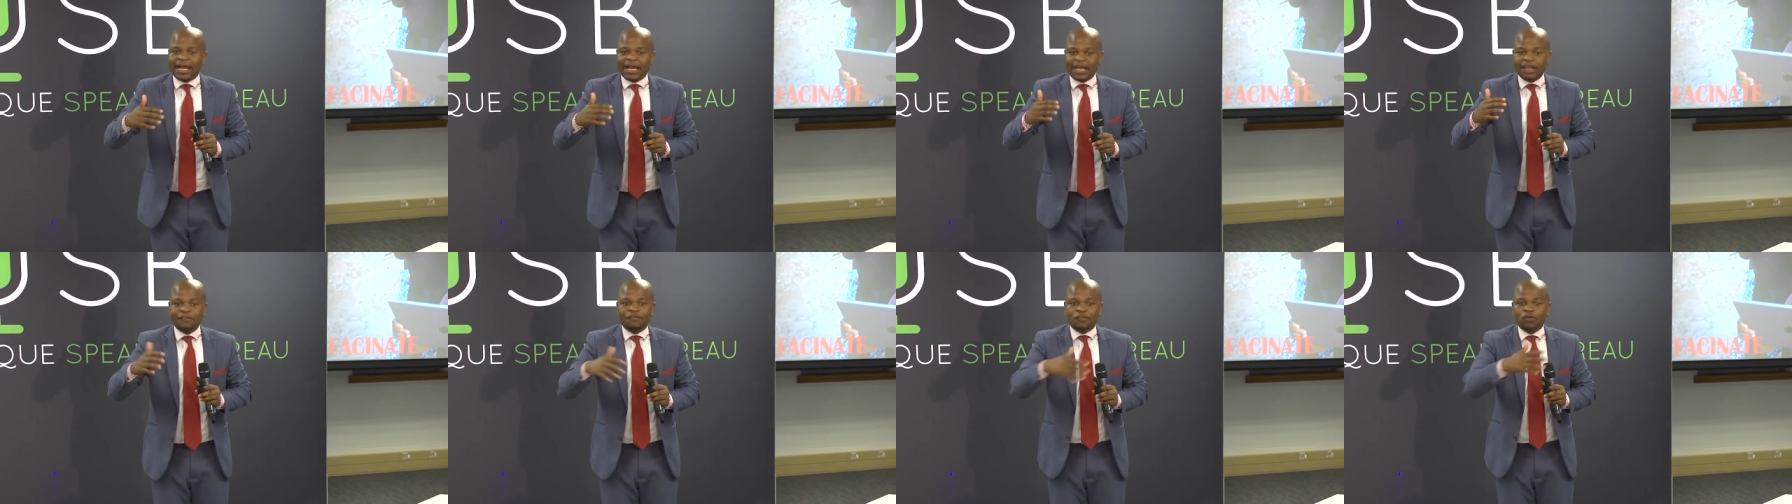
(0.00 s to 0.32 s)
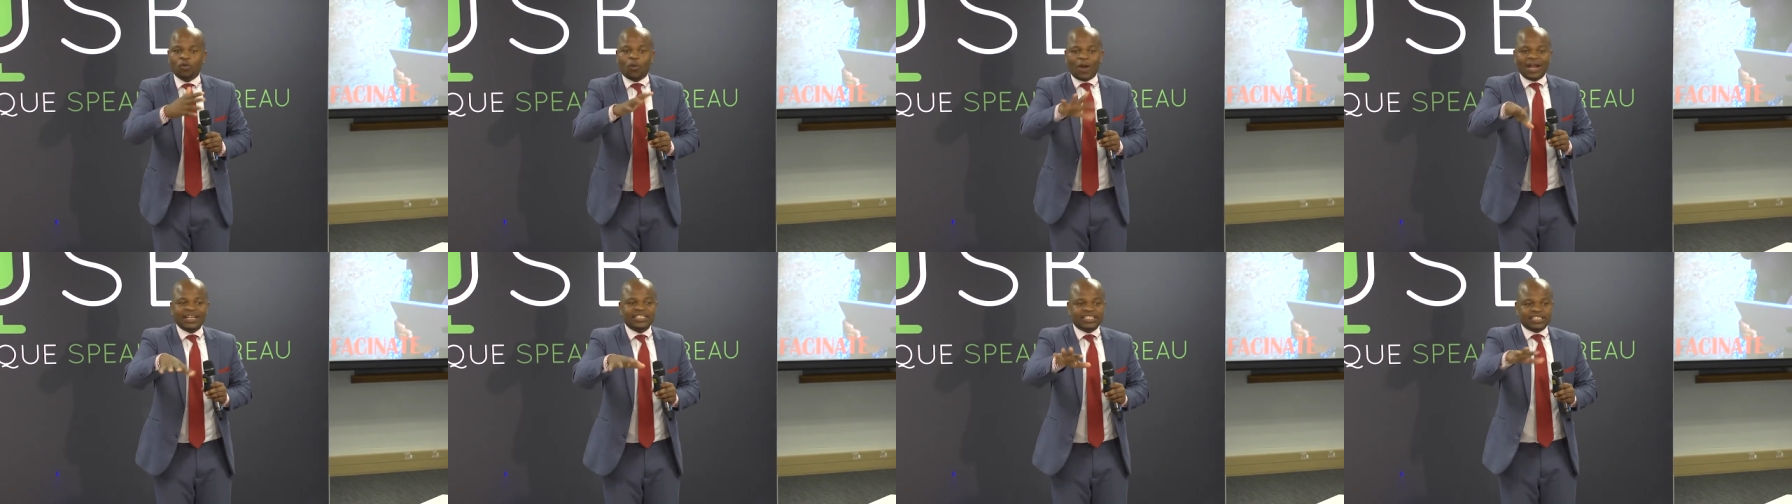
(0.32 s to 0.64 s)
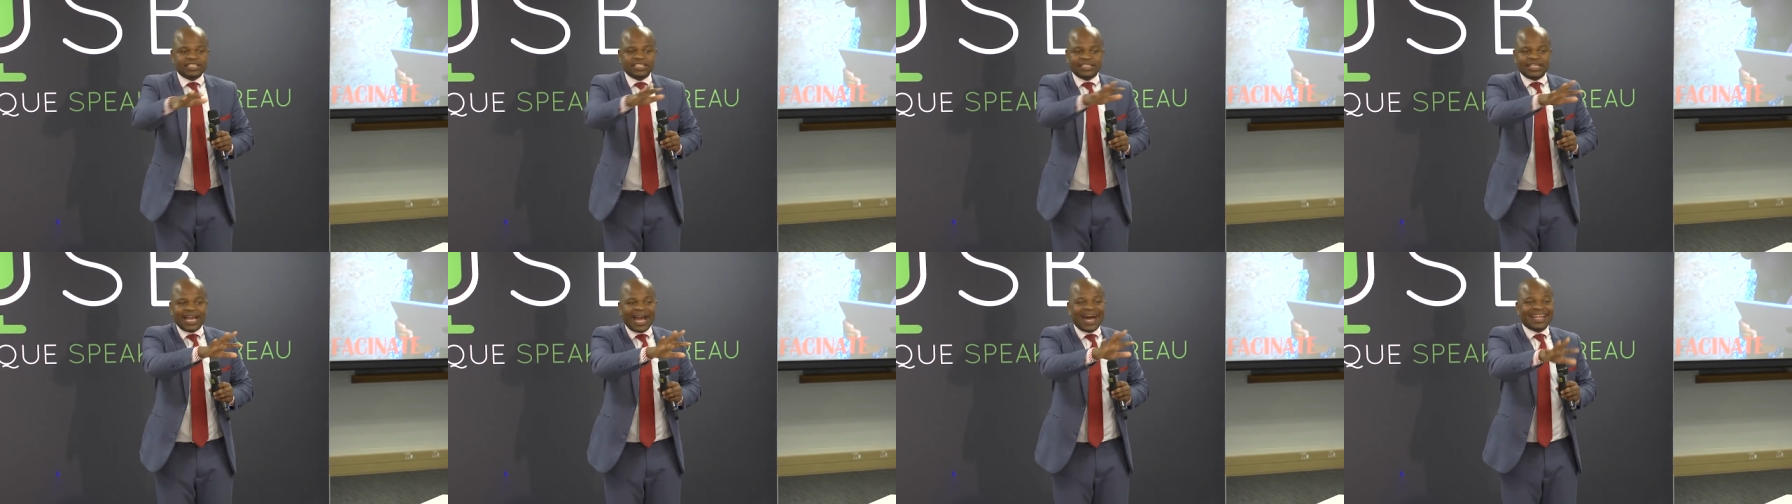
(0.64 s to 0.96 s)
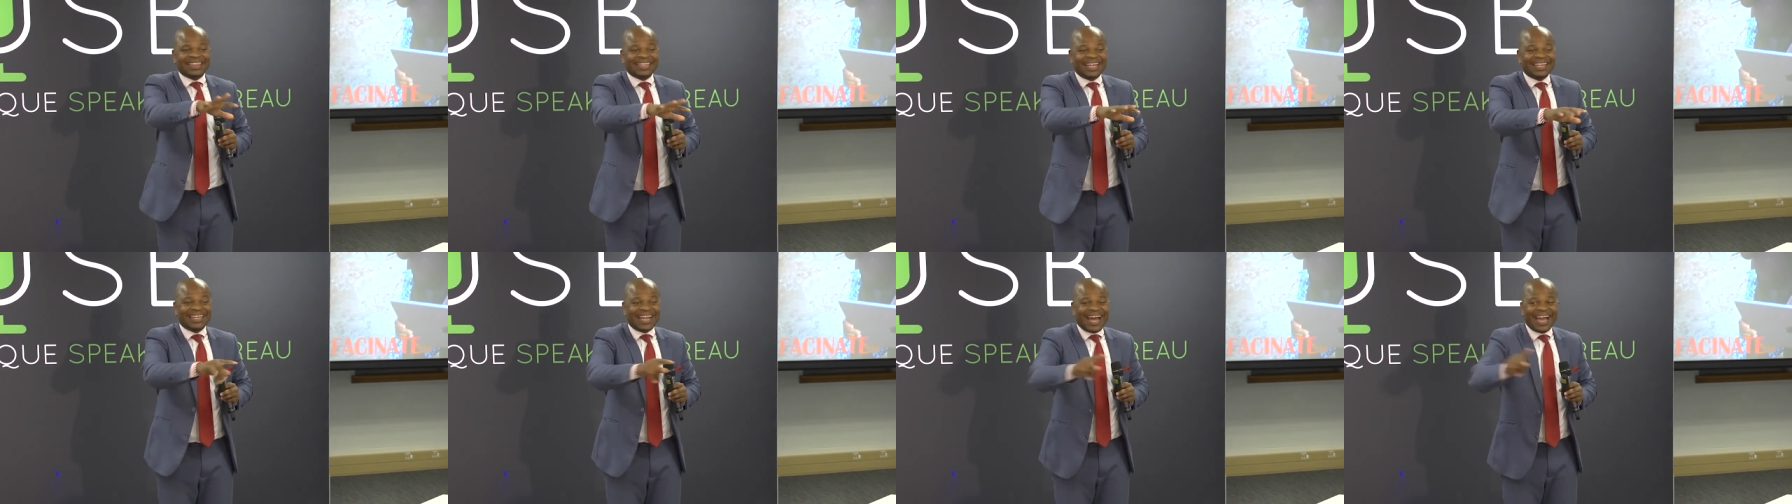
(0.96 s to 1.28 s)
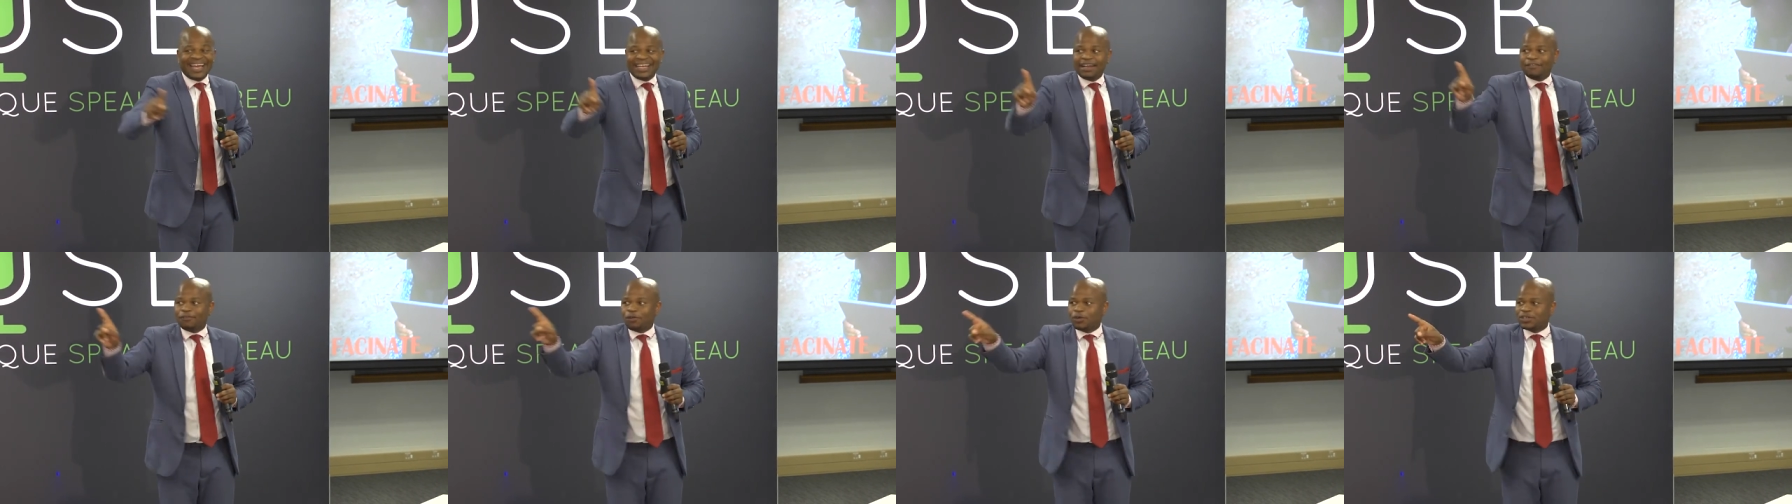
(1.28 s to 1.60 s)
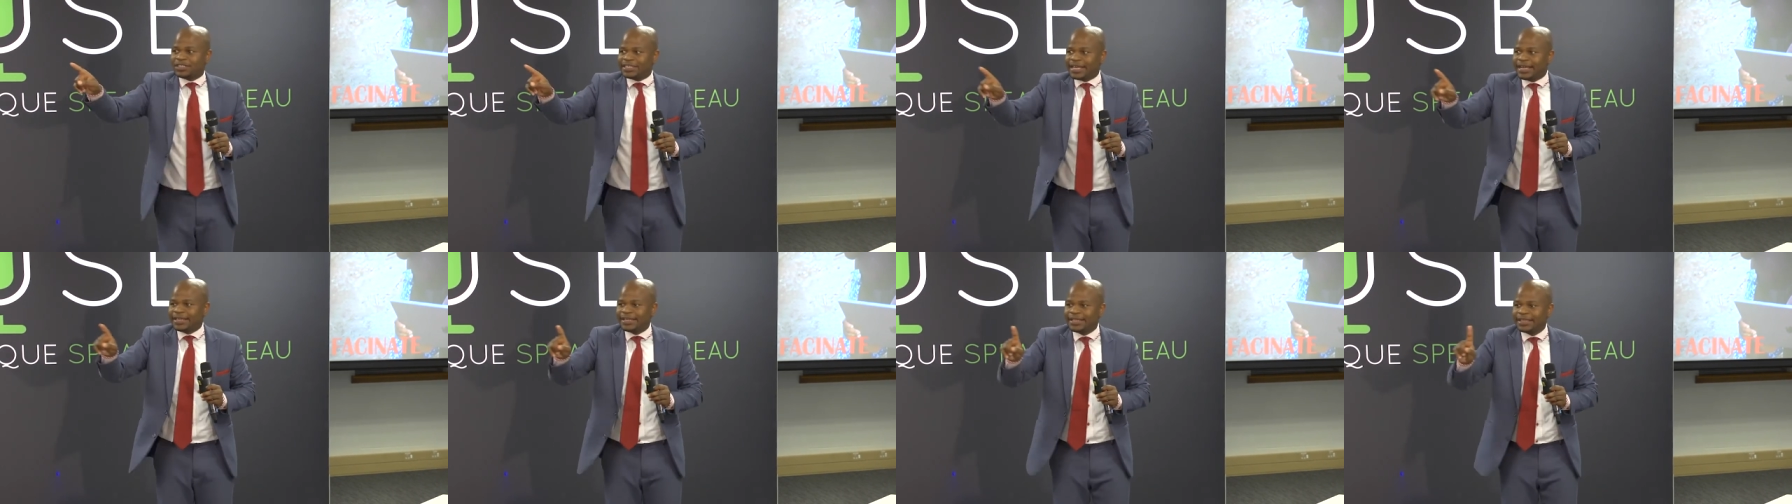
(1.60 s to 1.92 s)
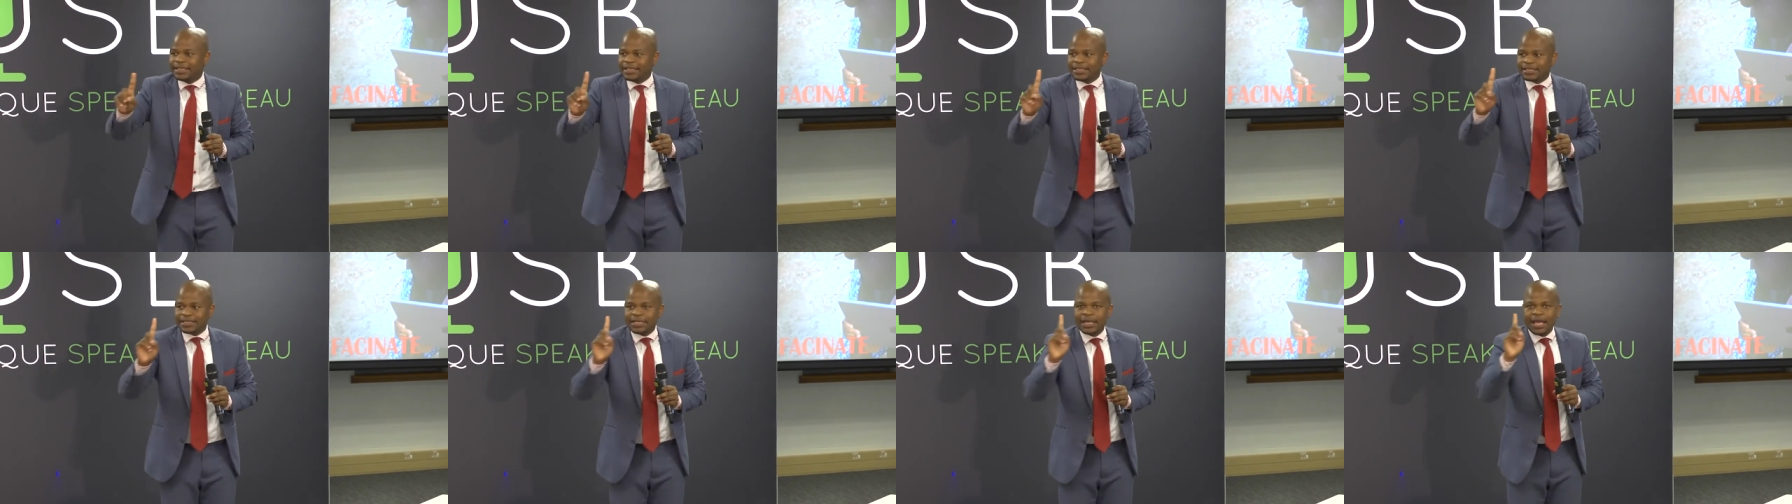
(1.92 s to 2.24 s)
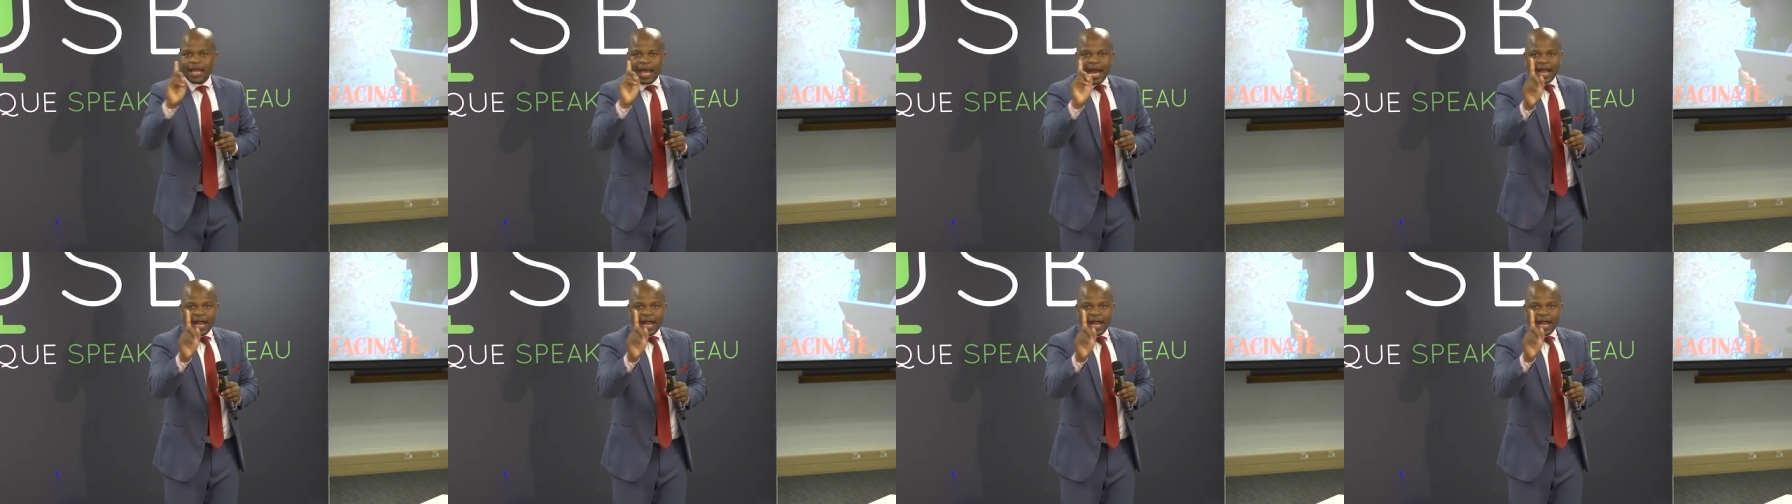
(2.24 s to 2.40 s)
if you want the other 9, I've got 10 in this,